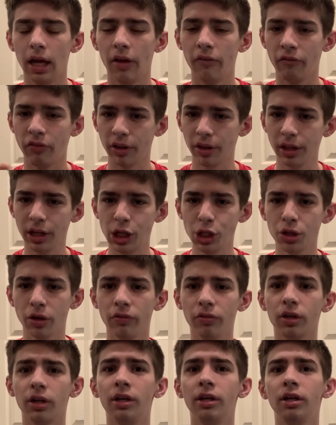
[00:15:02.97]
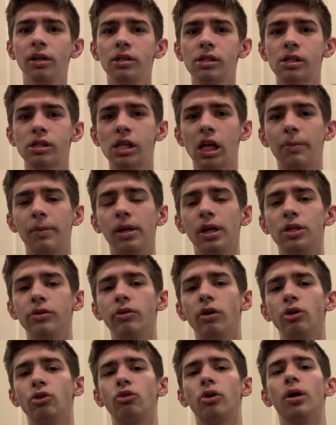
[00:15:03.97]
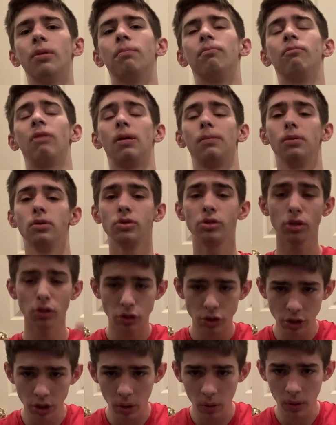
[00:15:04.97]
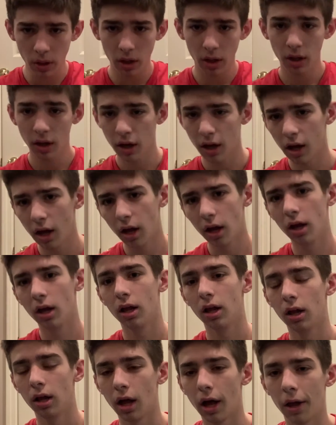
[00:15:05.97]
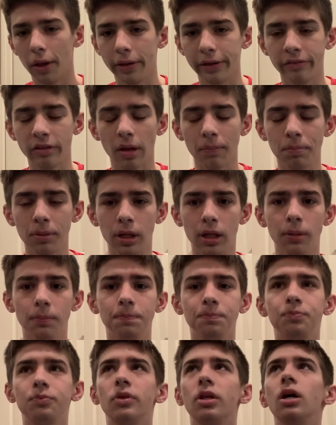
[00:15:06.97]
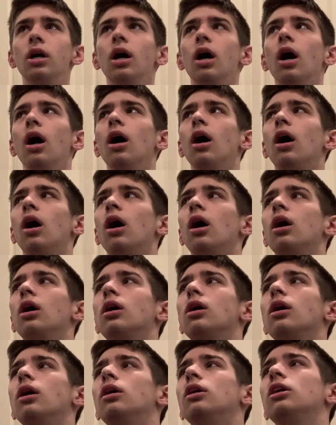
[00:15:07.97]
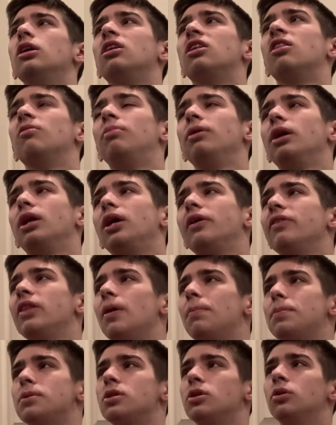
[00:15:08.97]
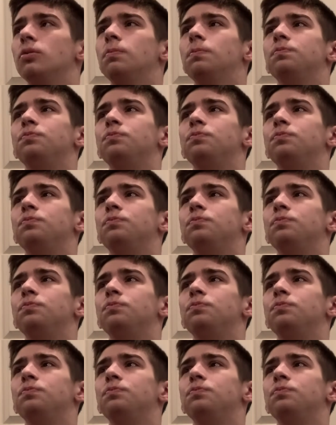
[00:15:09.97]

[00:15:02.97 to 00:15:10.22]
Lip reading: Feel like he should have learned his name in Age of Ultron. Maybe it was just a joke. I'll leave that be. The beginning of the episode.